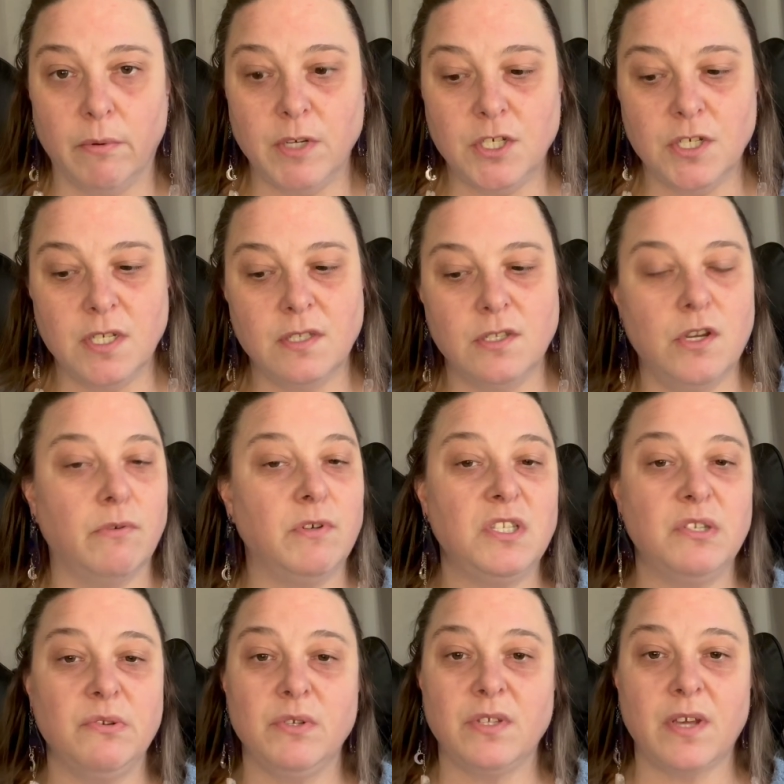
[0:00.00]
which is no
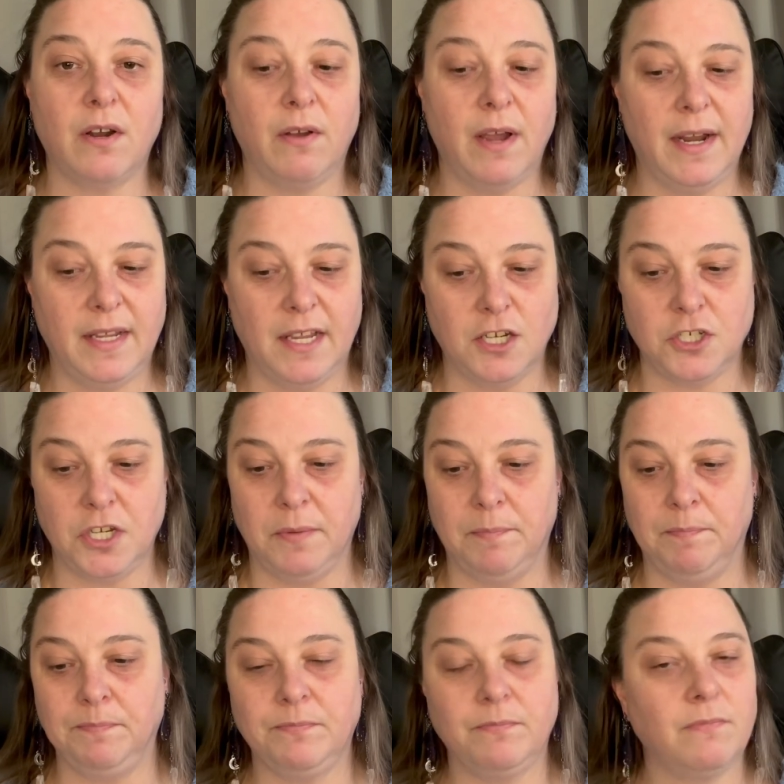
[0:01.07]
suicidal
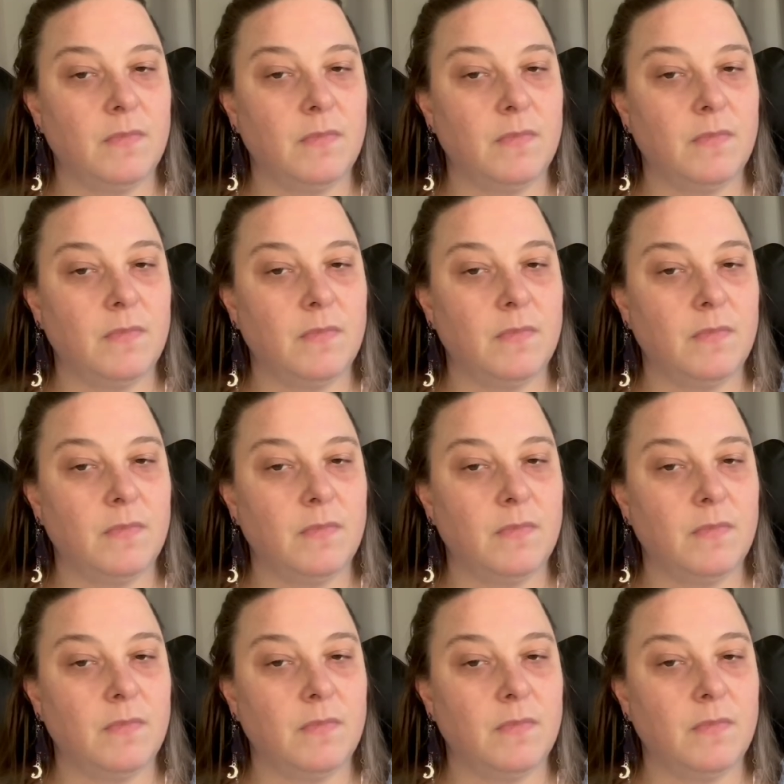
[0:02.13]
ideation.